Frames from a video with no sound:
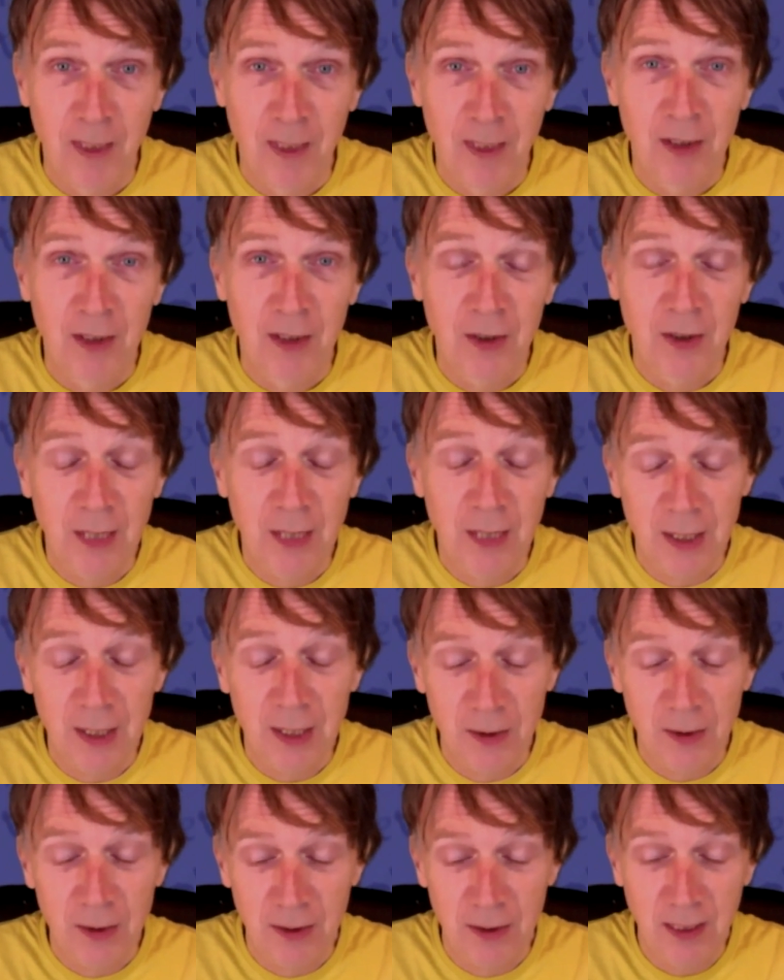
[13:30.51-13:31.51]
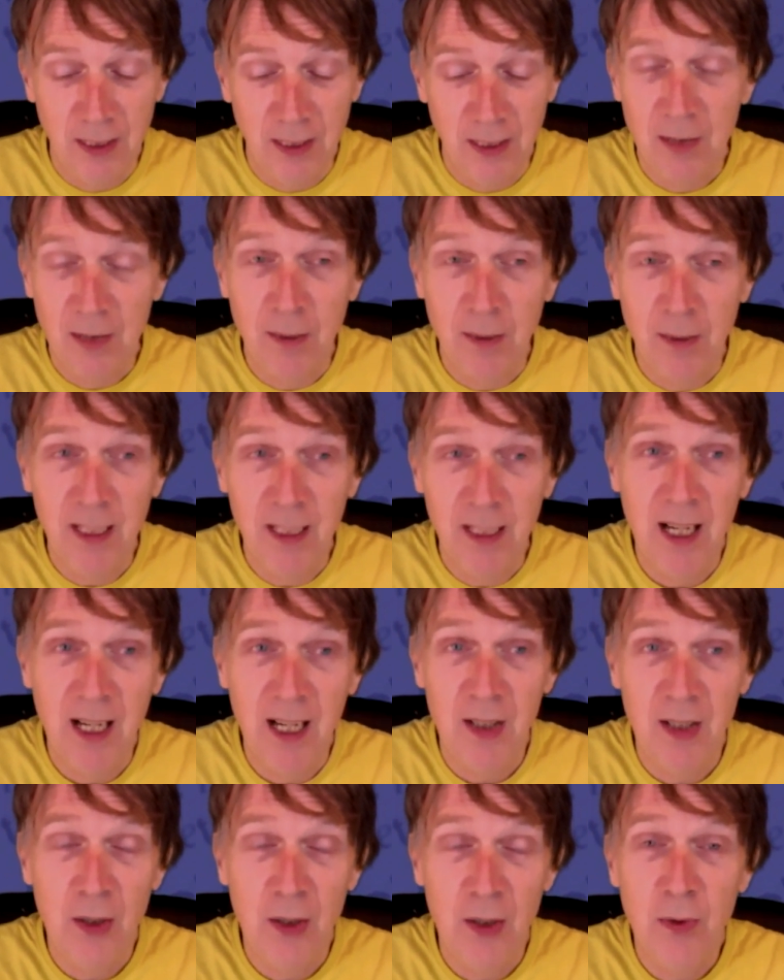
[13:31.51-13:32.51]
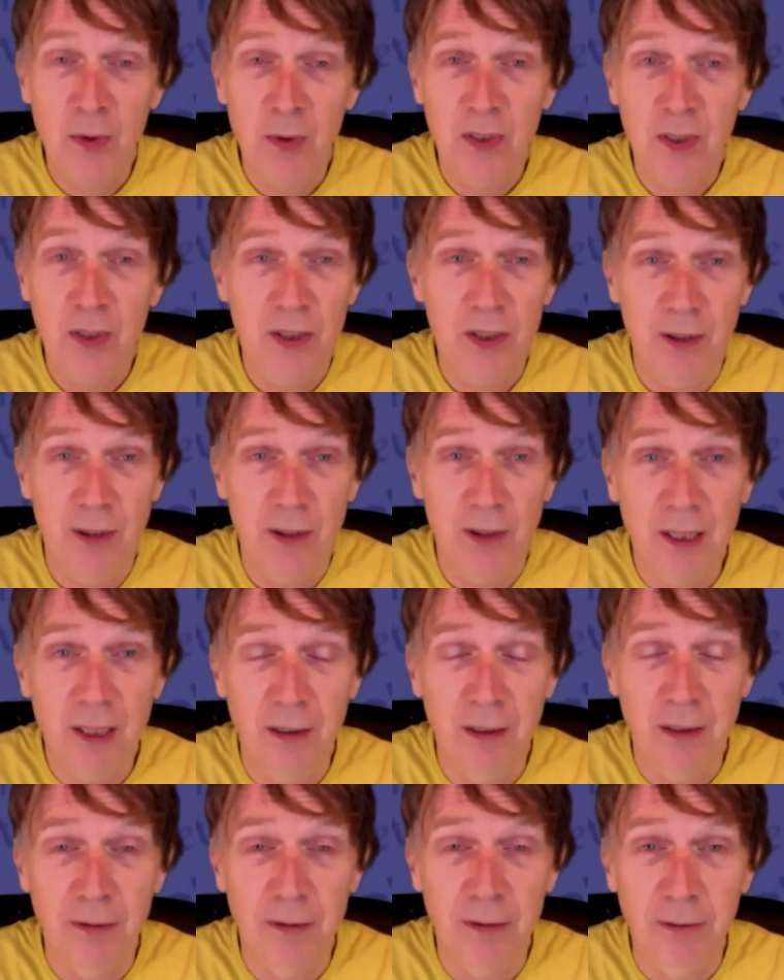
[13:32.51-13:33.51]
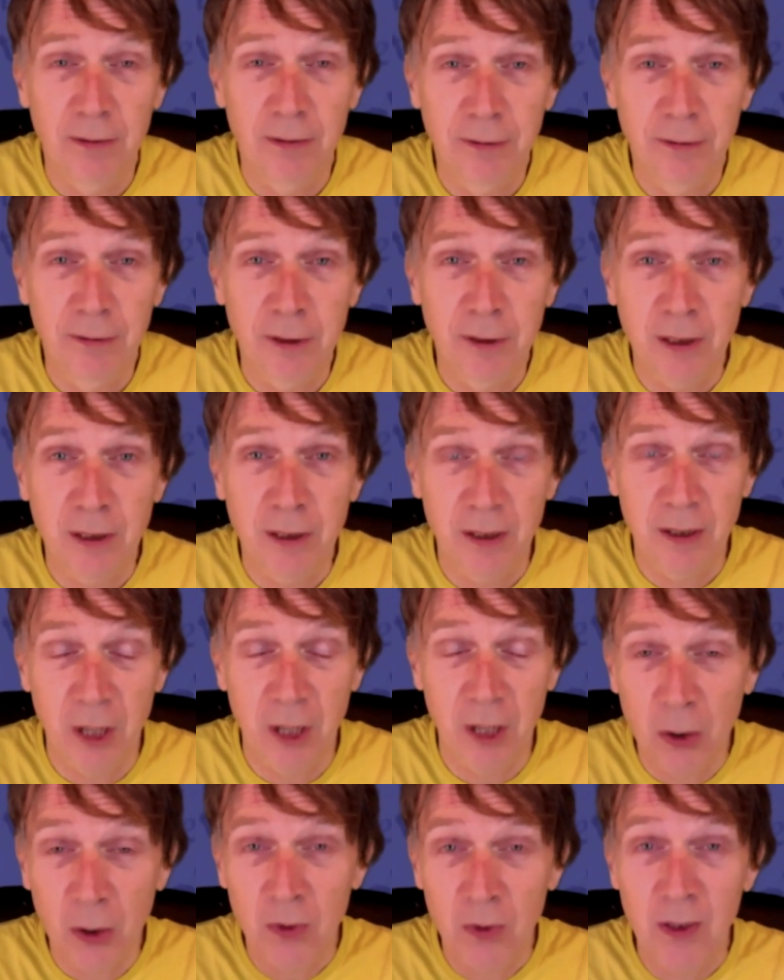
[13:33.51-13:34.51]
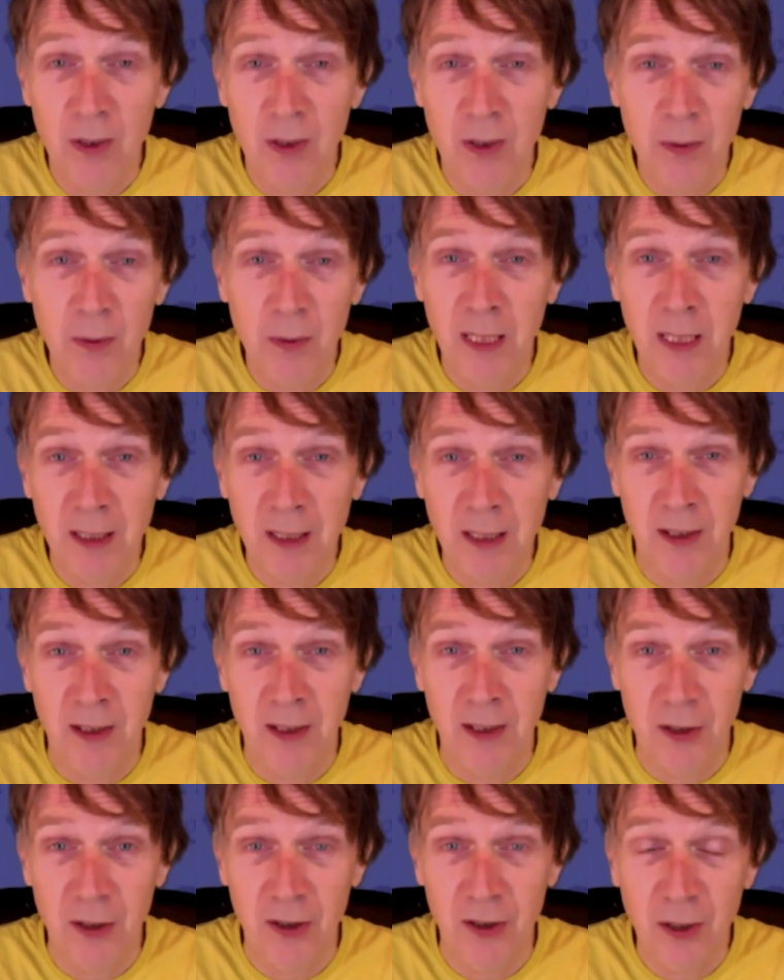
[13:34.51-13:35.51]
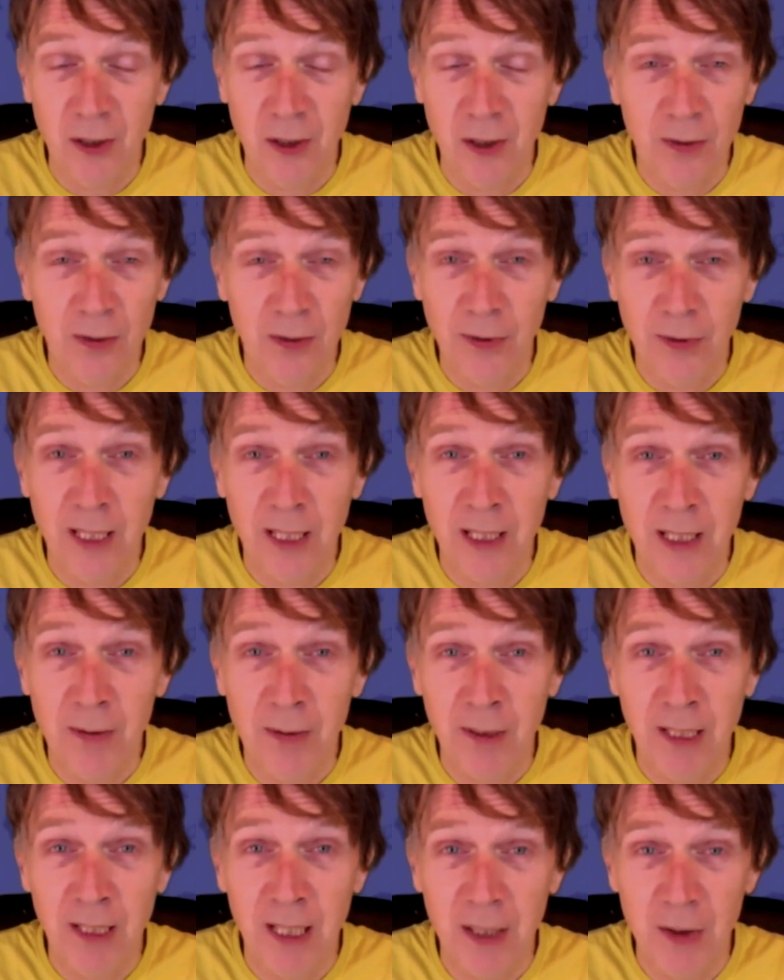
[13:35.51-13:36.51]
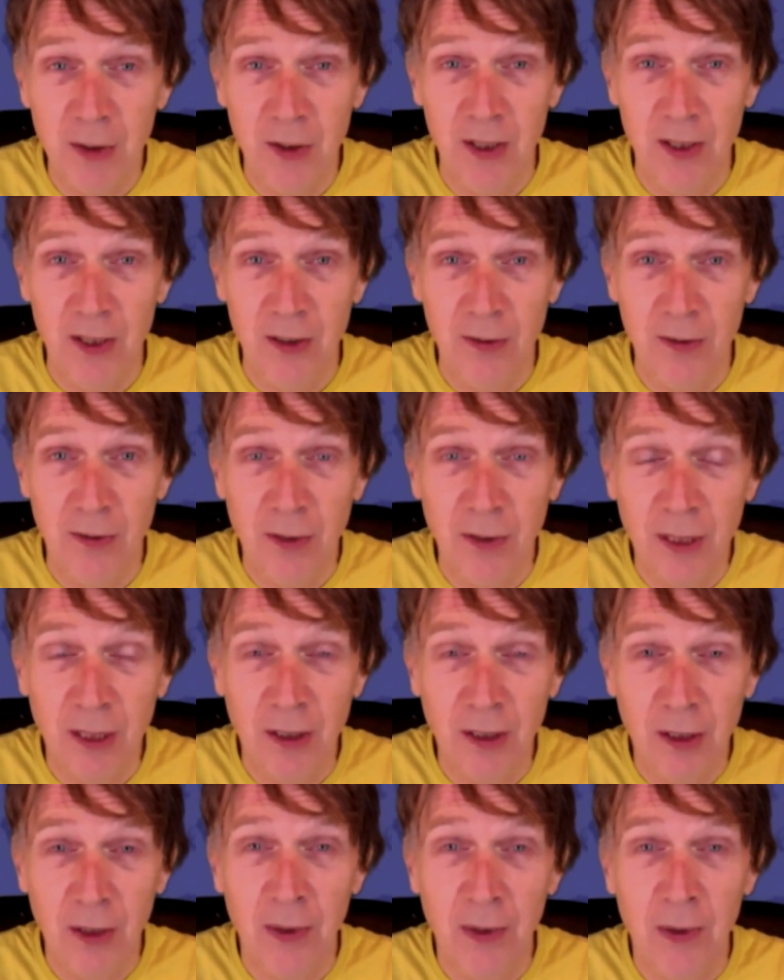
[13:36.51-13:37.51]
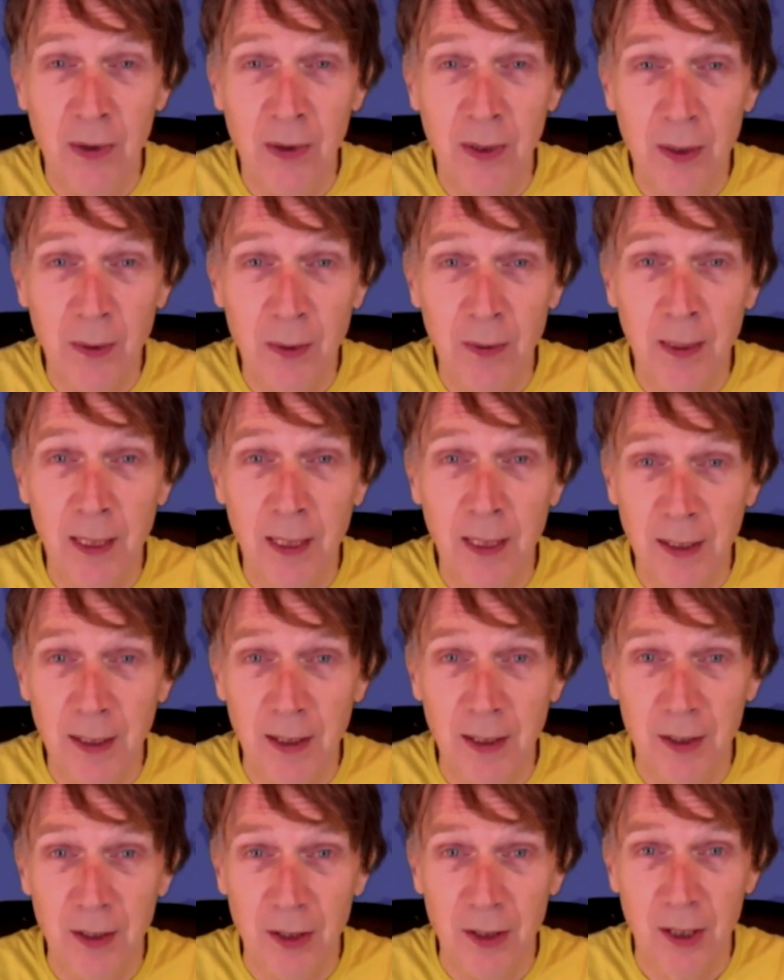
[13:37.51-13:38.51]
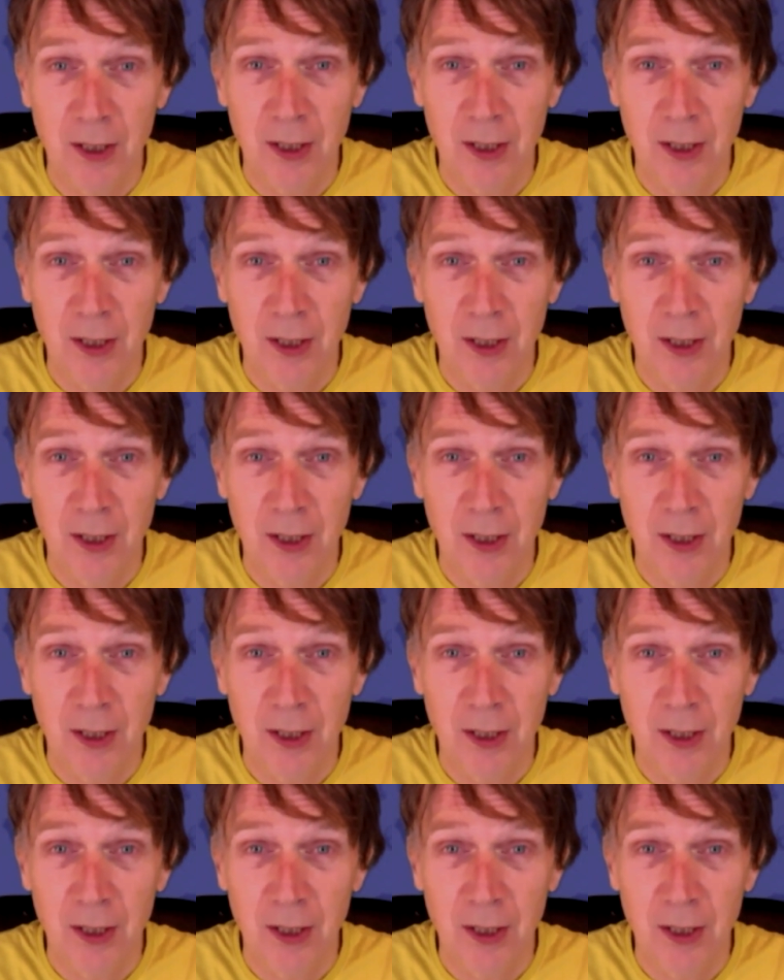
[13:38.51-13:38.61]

So that's why that is so destructive for your own awareness, not for anyone else's, for your own awareness.